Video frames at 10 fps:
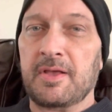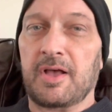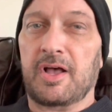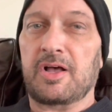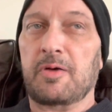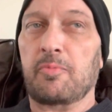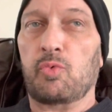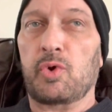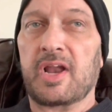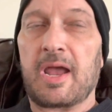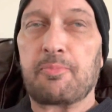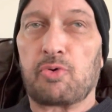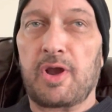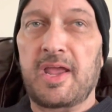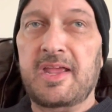when I
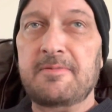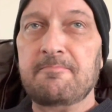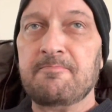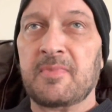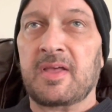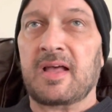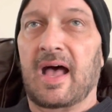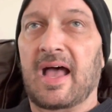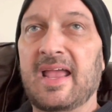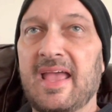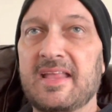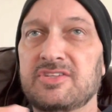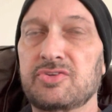pray, I had